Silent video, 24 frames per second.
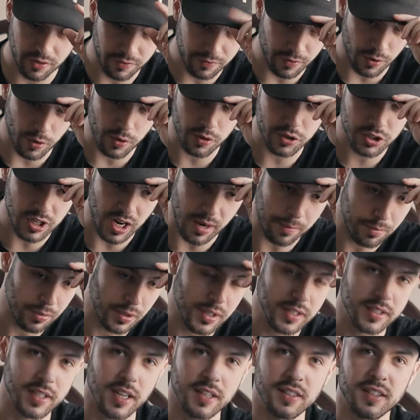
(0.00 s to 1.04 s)
in the Photoshop
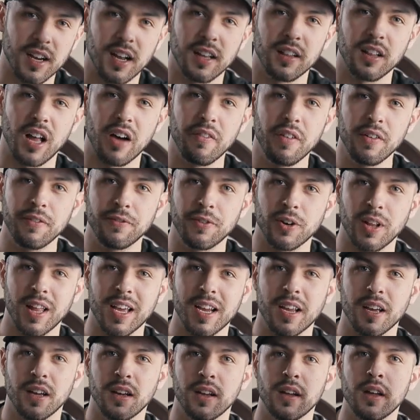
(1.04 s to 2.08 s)
presets. I love it for
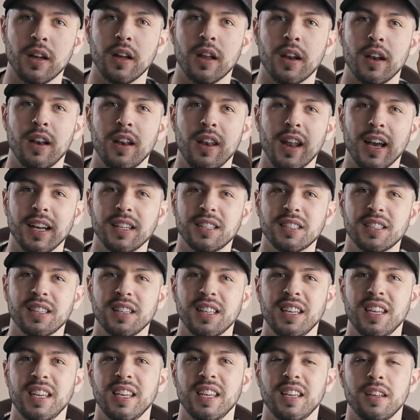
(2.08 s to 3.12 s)
like
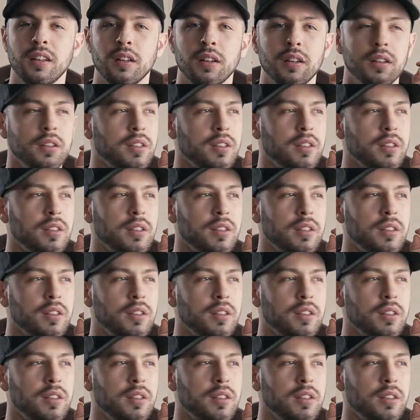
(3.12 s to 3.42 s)
nicely